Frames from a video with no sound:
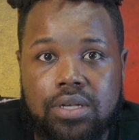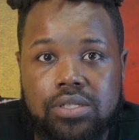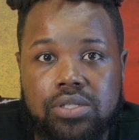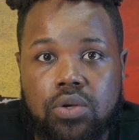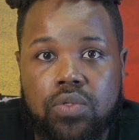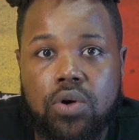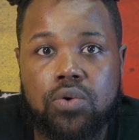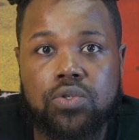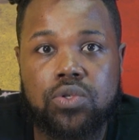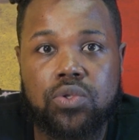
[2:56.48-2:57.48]
So
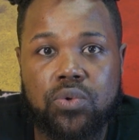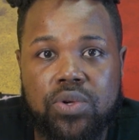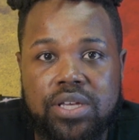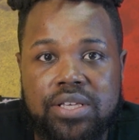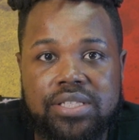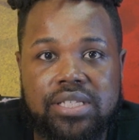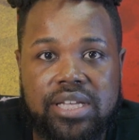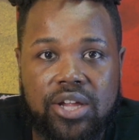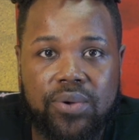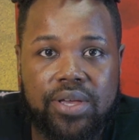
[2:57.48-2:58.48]
those three
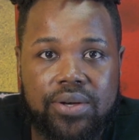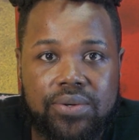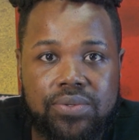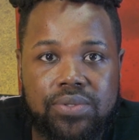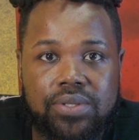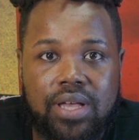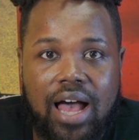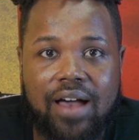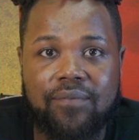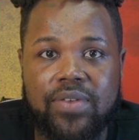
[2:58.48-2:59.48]
scenarios,
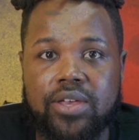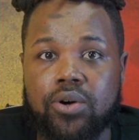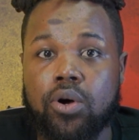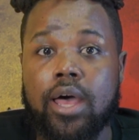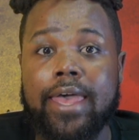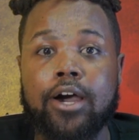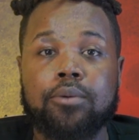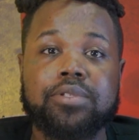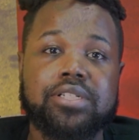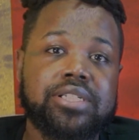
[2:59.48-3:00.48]
I feel,
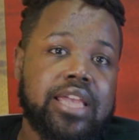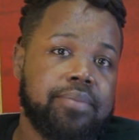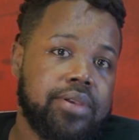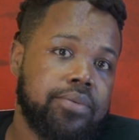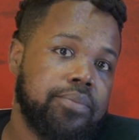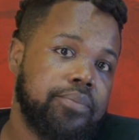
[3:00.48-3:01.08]
helped to shape him